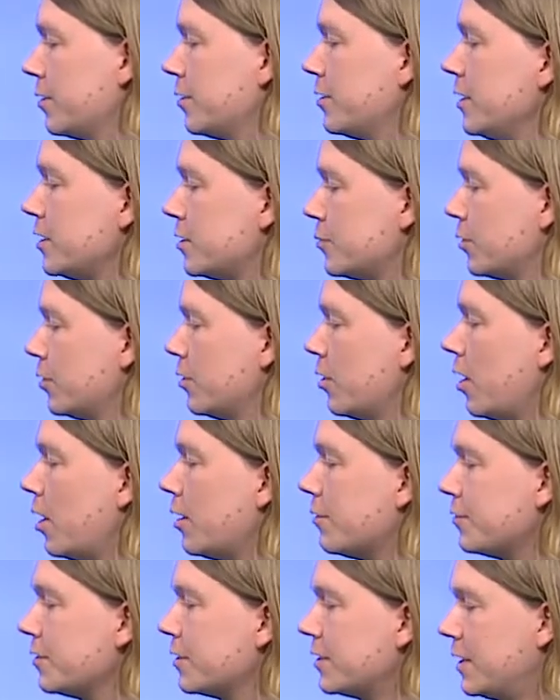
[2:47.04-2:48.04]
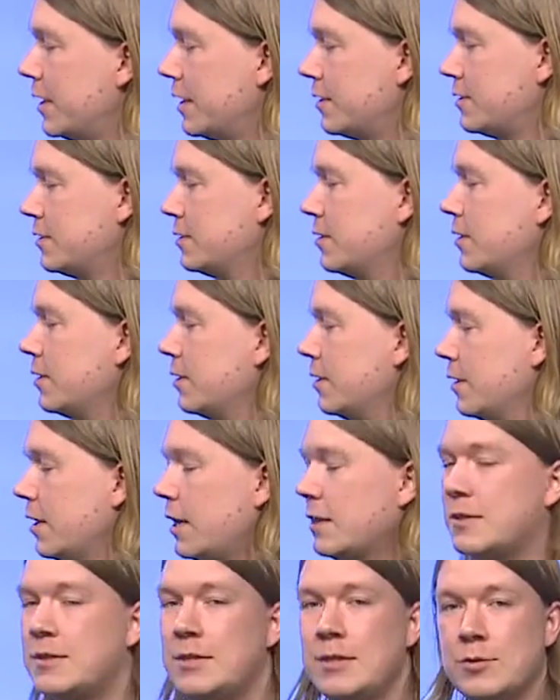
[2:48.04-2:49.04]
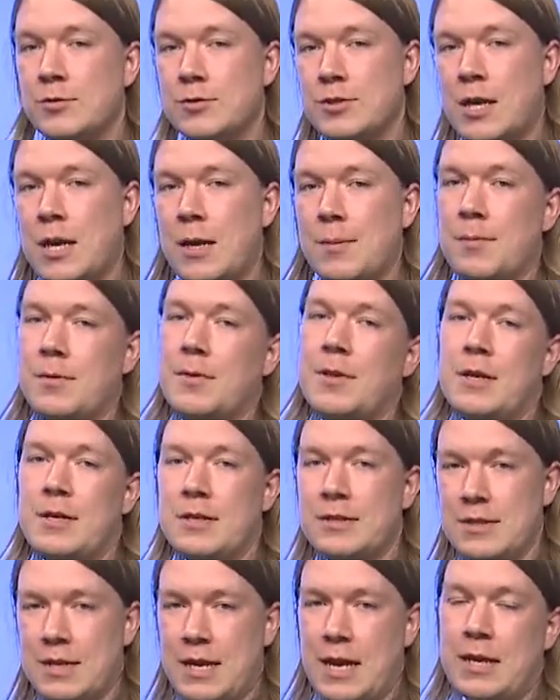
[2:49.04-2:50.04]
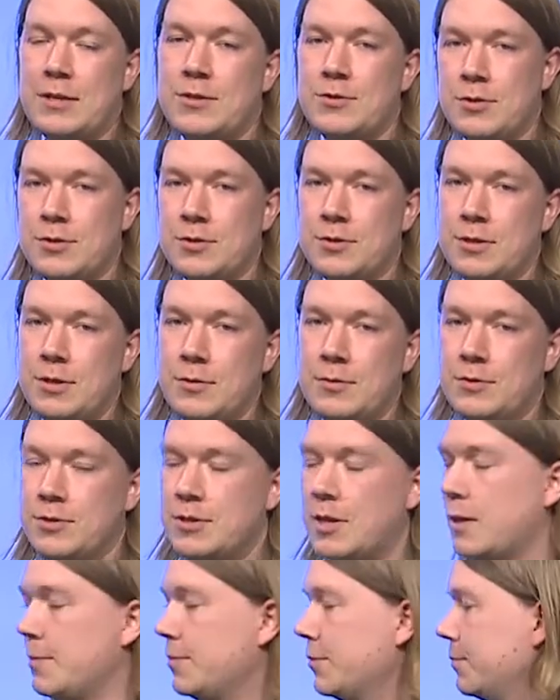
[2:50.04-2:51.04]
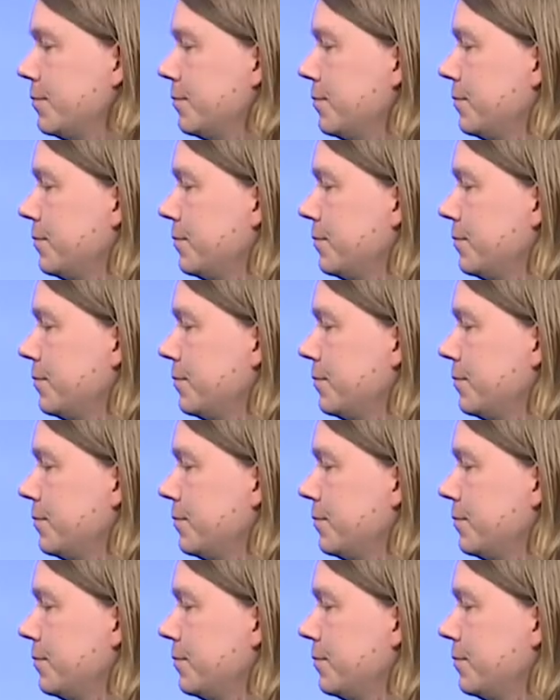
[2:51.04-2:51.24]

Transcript: These will often get a genotype that is an actual serotype.